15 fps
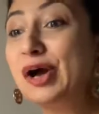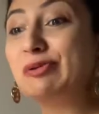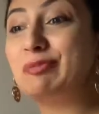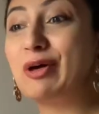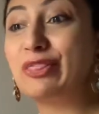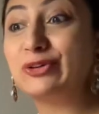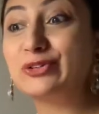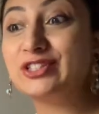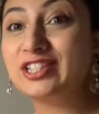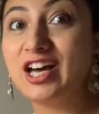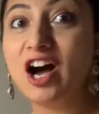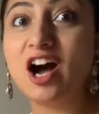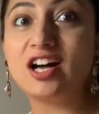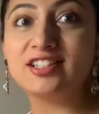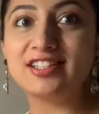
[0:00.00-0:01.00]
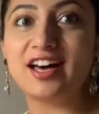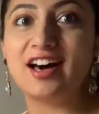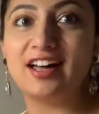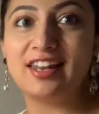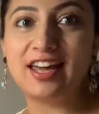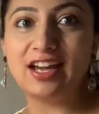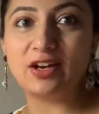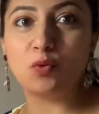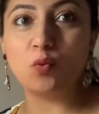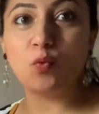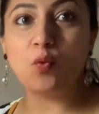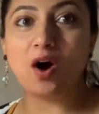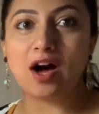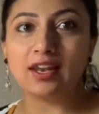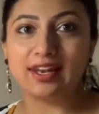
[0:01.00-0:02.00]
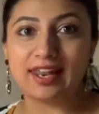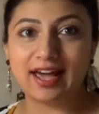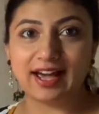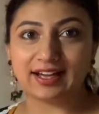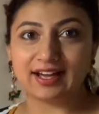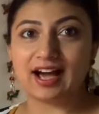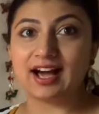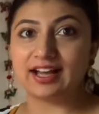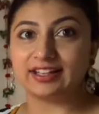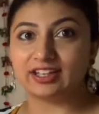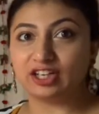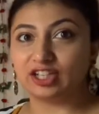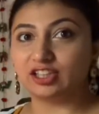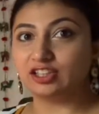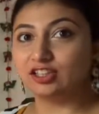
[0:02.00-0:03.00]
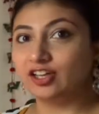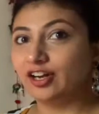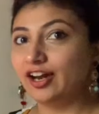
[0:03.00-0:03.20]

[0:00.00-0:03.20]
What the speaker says: but those cards are like 1 lakh INR.